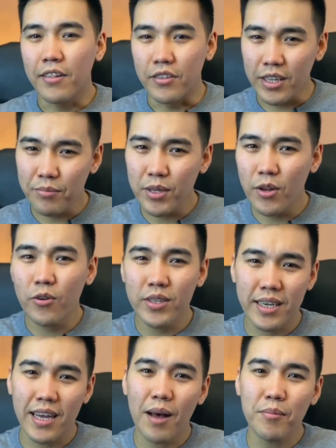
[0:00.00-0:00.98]
Let me know in the
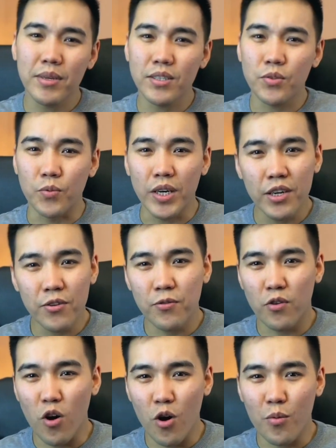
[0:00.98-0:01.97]
comments where you're
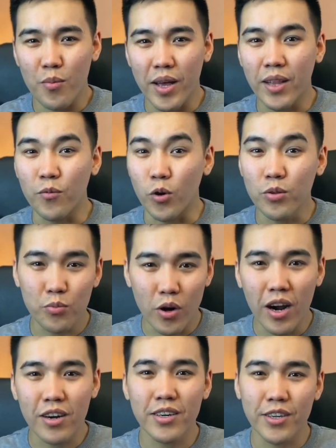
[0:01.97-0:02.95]
from and what
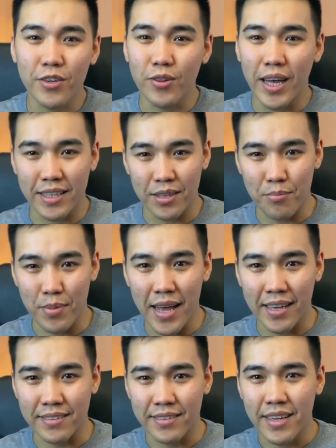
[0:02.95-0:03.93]
broker you like the
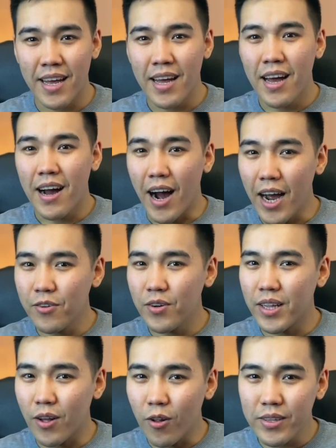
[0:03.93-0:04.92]
best. I
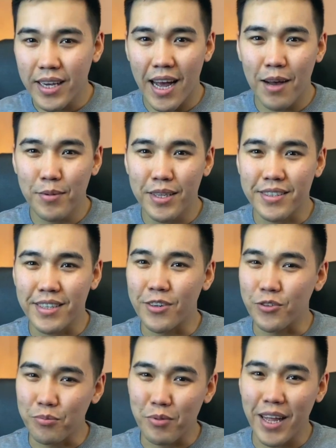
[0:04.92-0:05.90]
read all the comments and
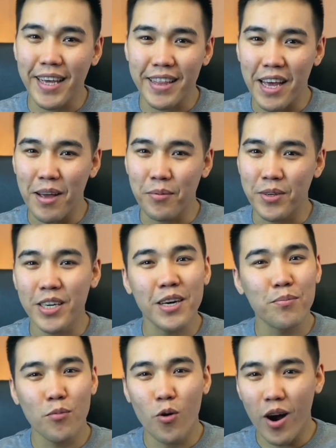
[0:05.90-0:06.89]
reply them, hear
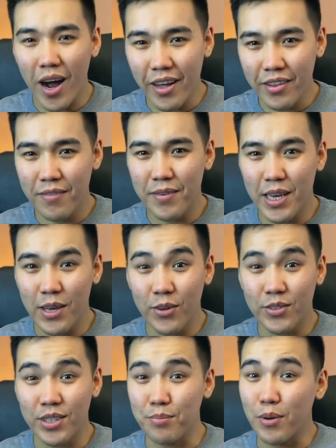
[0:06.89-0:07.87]
more other
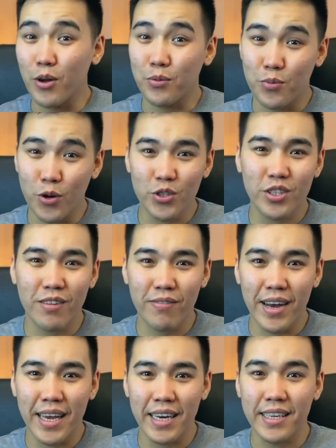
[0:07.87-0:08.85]
videos about personal
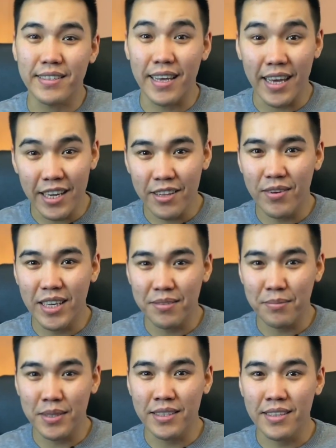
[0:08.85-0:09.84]
finance and
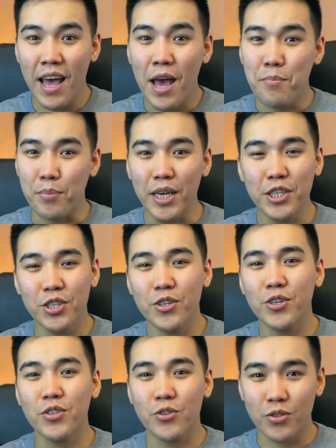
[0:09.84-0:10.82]
investments, make sure
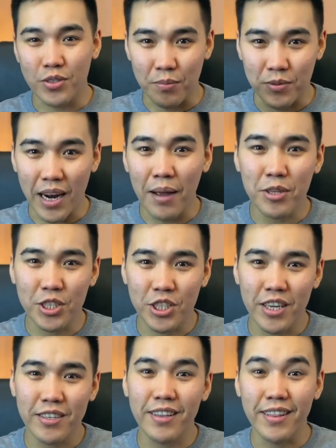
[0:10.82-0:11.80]
to subscribe the
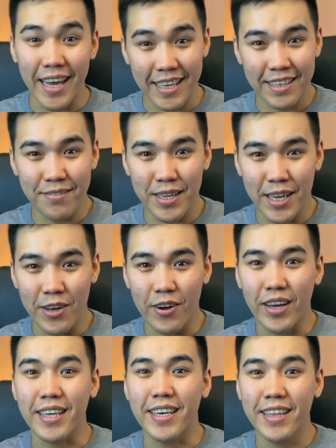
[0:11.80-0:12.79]
channel, like the video
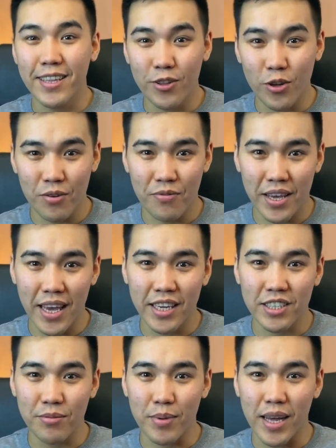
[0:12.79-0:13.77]
and hit the
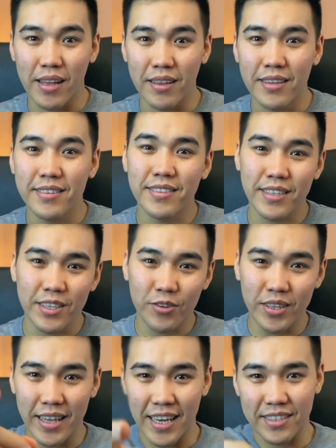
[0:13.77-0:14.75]
notification bell. See you in
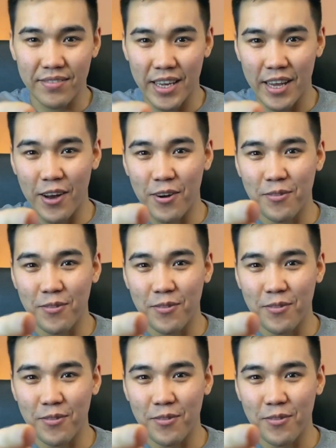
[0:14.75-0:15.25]
the next video.